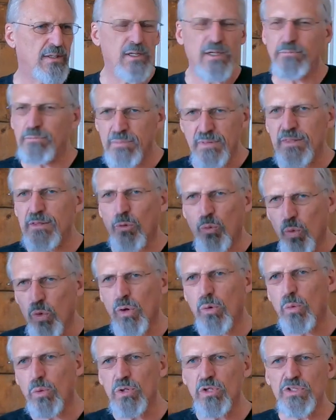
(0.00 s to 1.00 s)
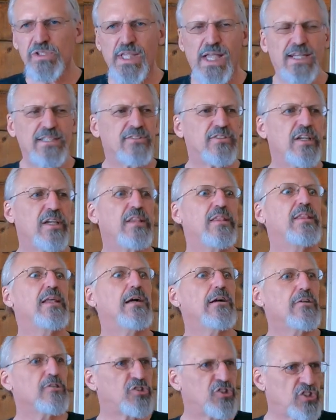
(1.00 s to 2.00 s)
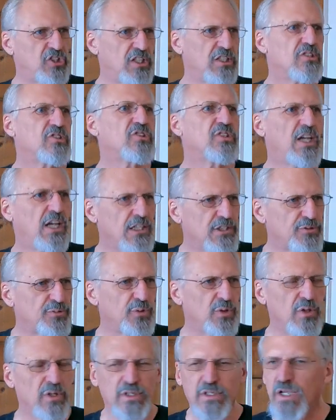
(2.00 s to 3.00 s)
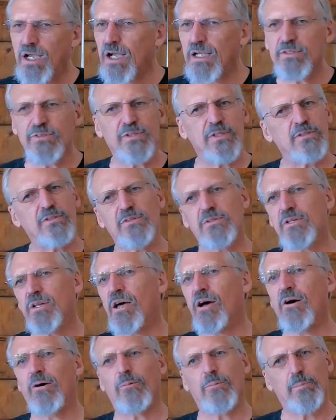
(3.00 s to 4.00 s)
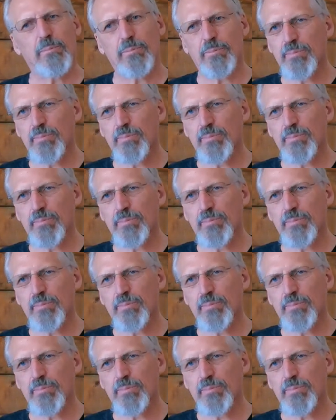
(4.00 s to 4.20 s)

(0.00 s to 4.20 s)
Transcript: The world will look at that and say, they're successful. And God says, no,